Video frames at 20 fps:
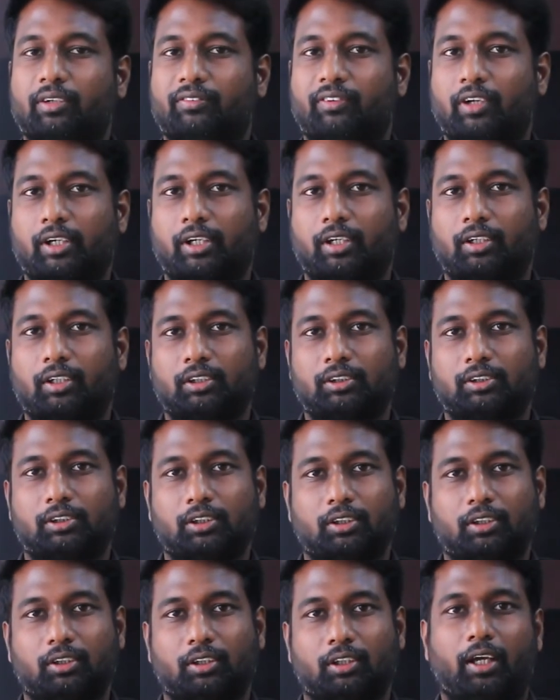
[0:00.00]
of
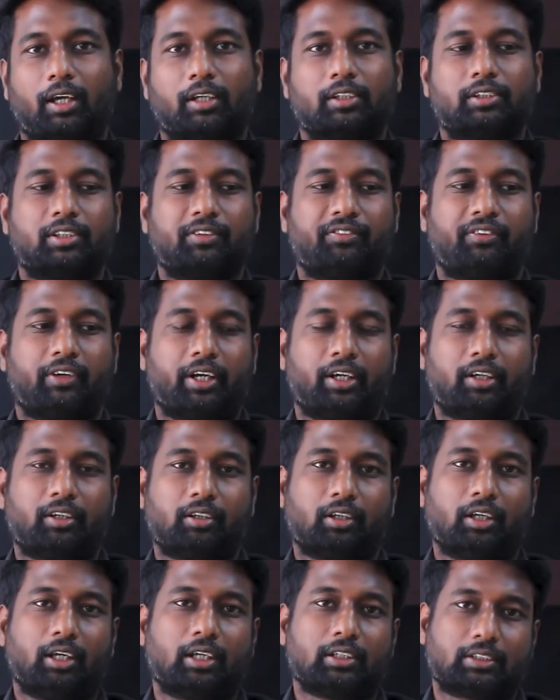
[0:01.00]
Agriculture has defined,
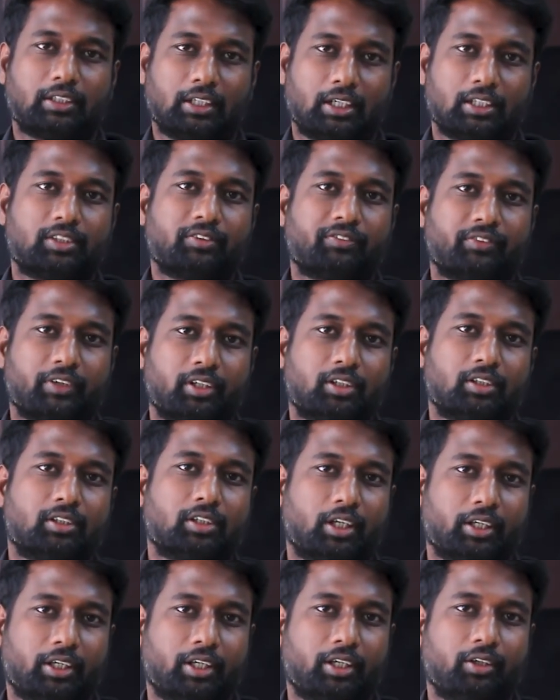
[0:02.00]
has classified this
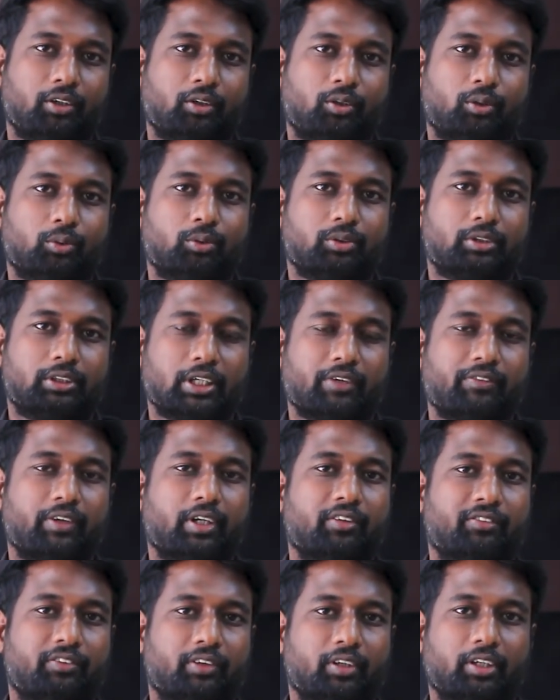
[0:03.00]
honey into seven
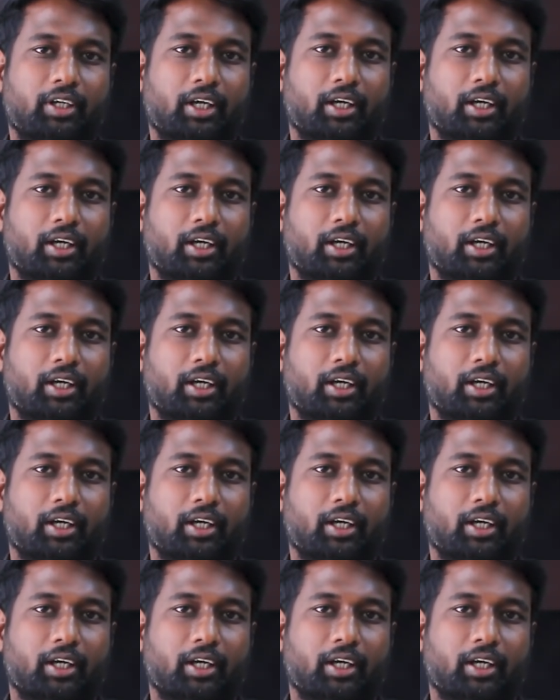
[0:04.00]
different